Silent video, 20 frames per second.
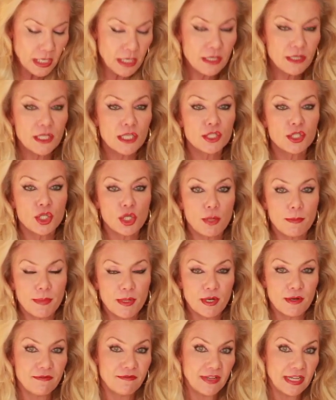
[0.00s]
the
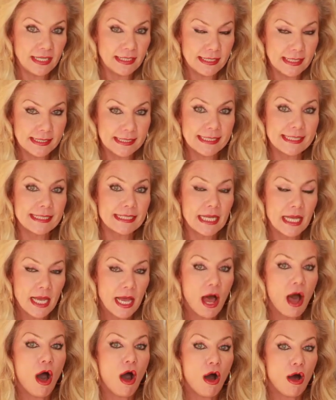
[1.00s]
Jupiter-Venus,
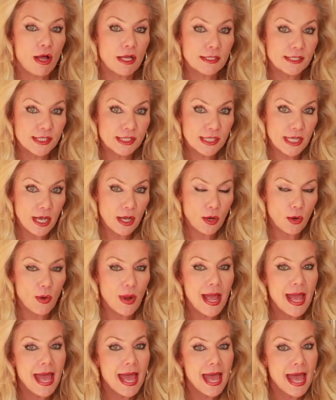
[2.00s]

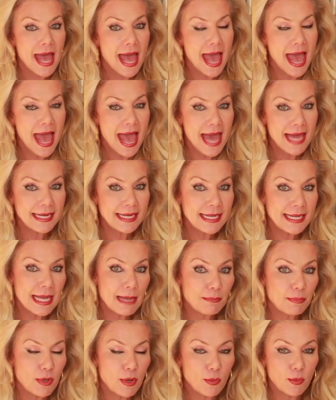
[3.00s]
also, adding
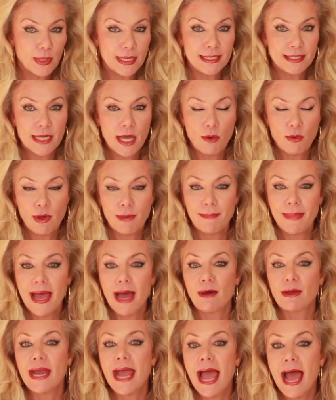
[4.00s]
up what we know
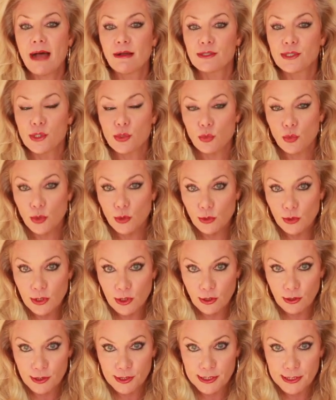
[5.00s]
about house
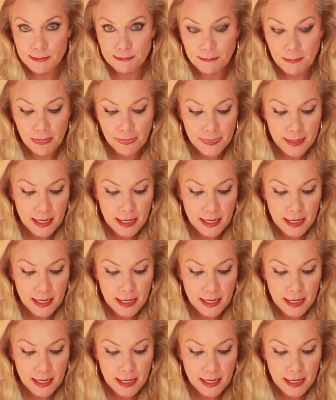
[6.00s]
rulers,